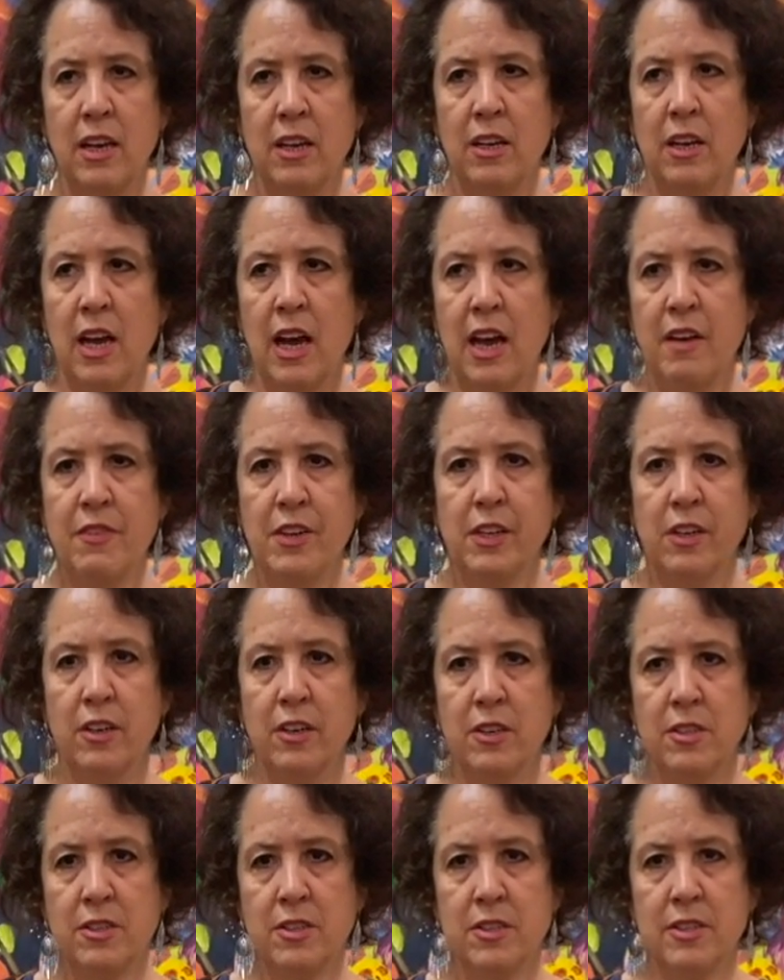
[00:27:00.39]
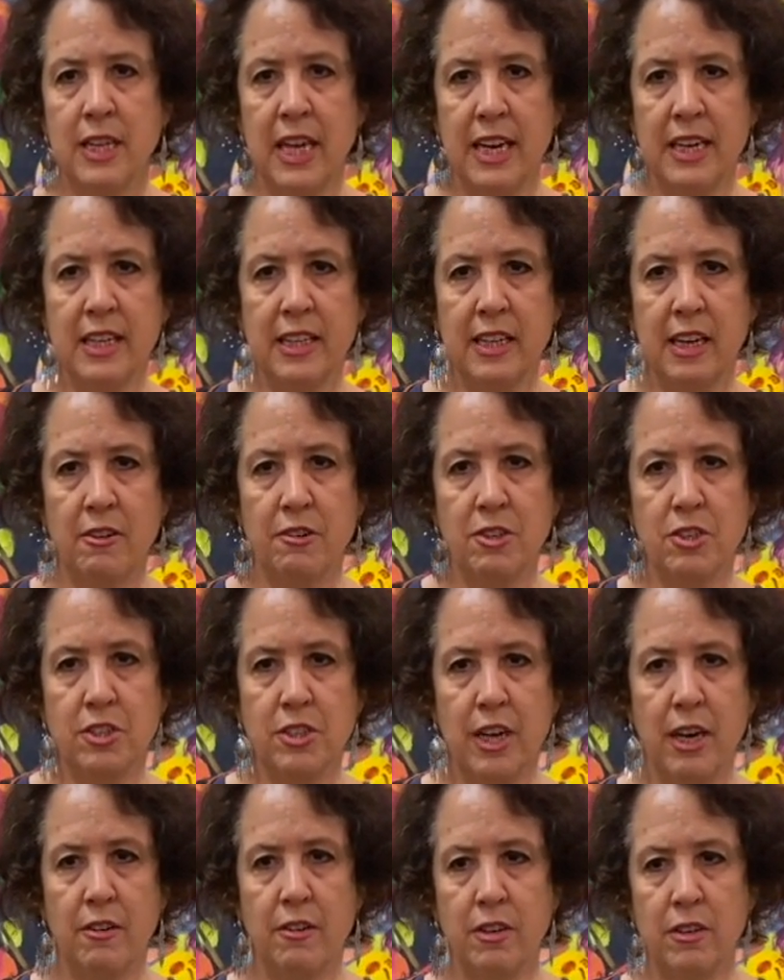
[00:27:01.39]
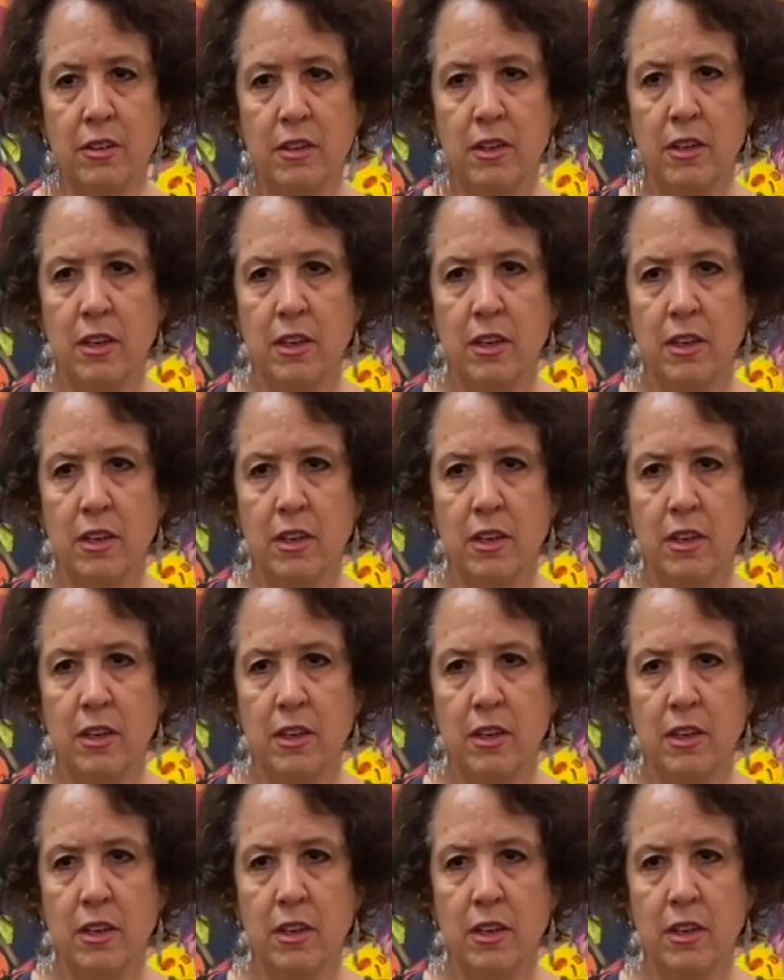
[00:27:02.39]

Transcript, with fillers: having her standing there as Sharon,